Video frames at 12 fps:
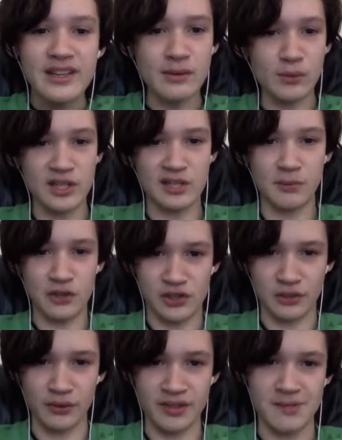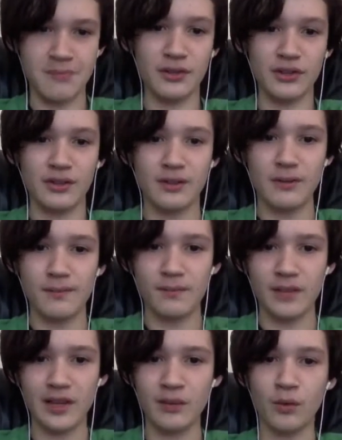he whisper screamed,
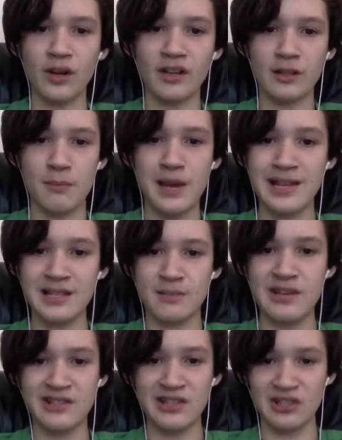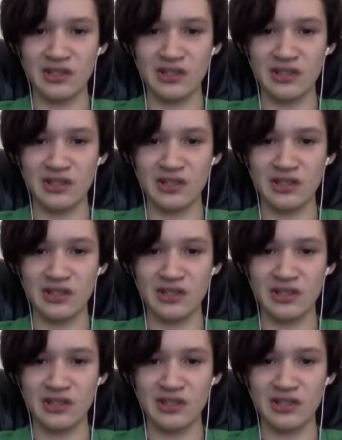and one of the Piz pizza